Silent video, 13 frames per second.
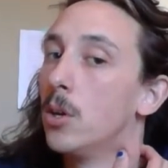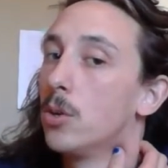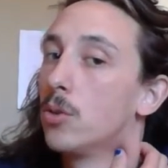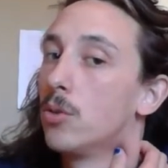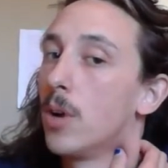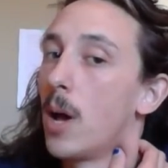
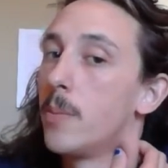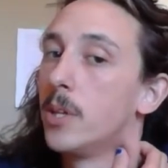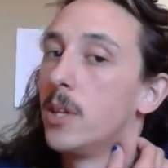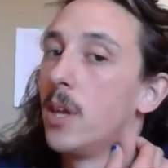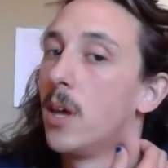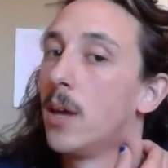grab it
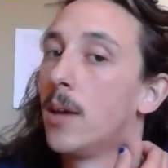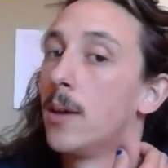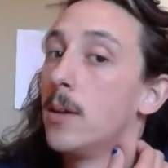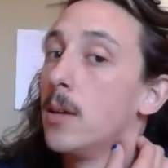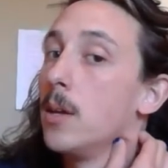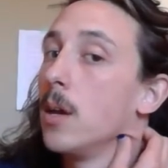
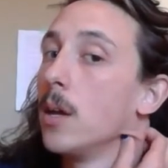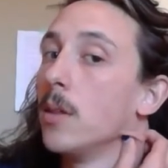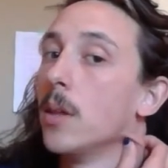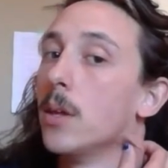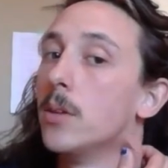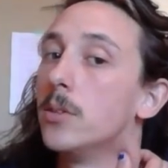there and
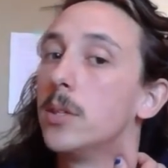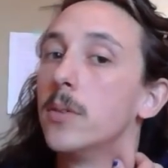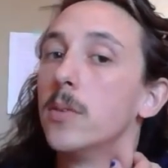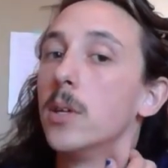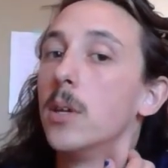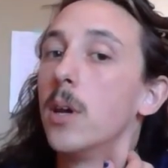then give
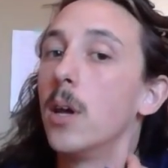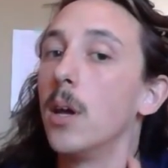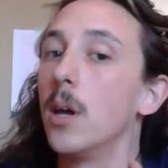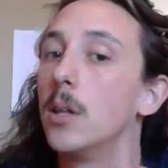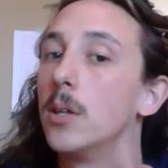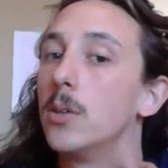it
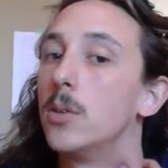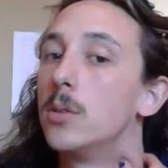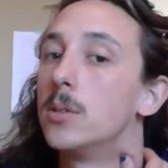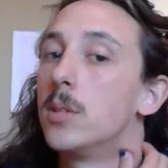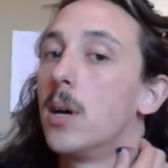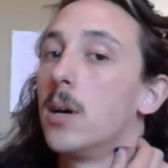a little
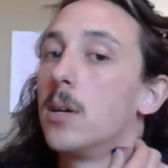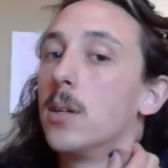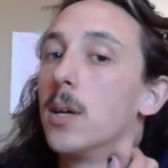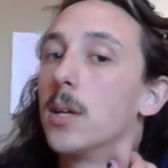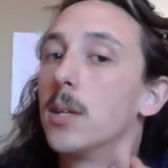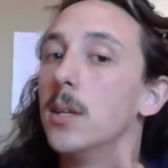tug
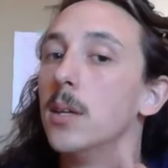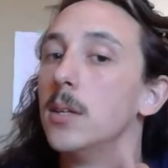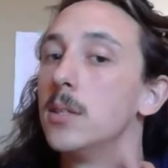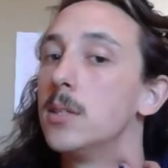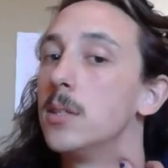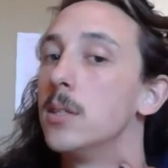like
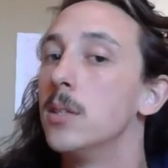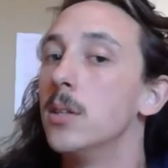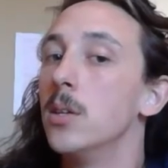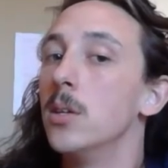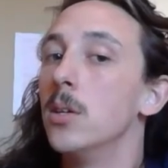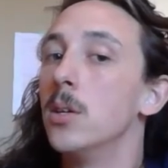this.
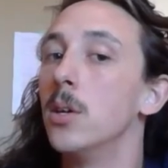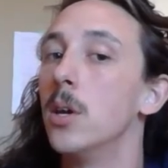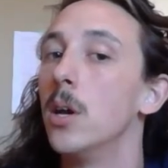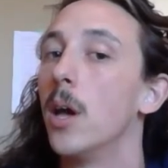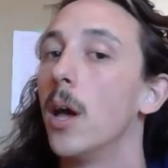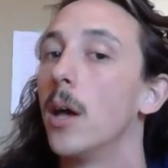
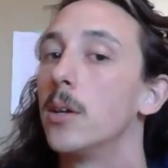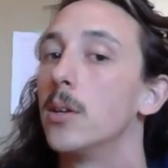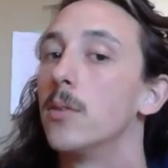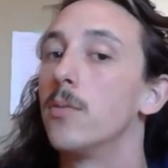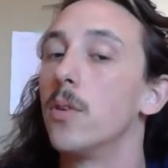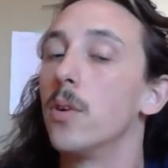And I'm going
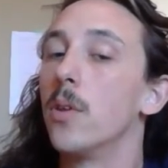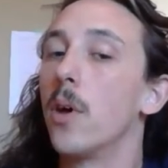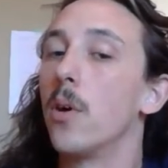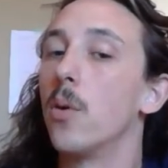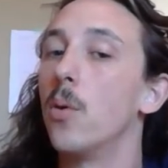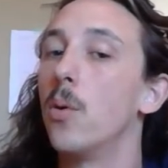to follow
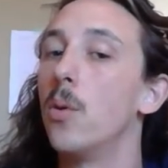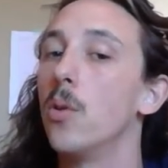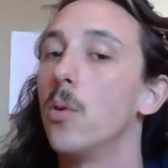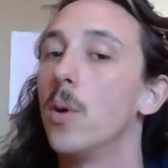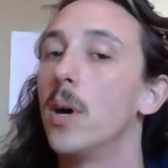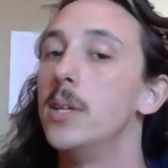that all
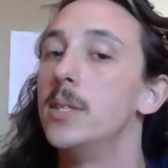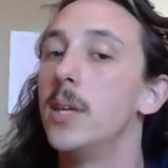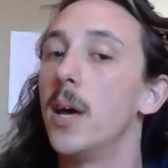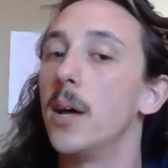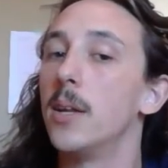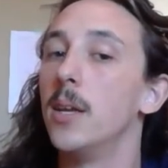the way
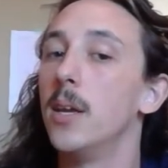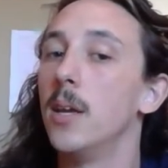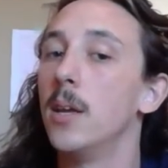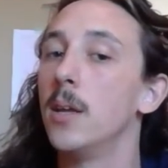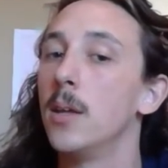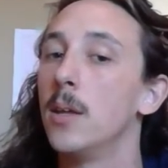down
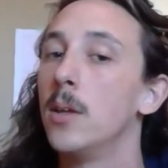here